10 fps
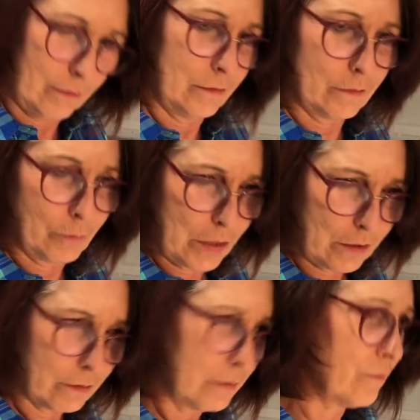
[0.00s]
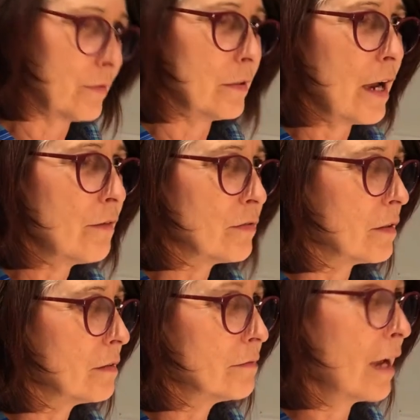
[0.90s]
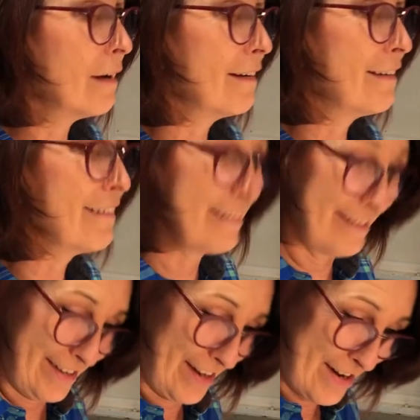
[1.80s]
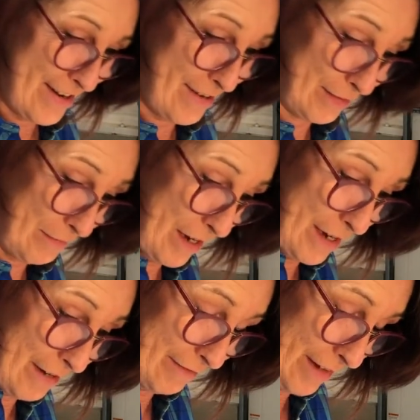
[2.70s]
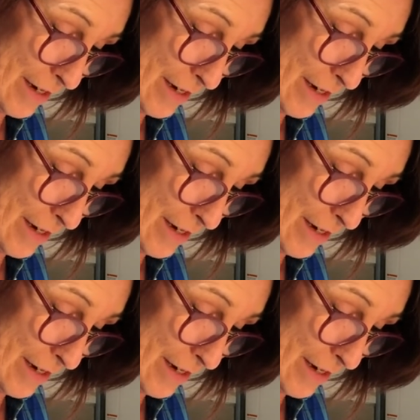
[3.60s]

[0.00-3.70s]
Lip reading: will be good forever. I don't,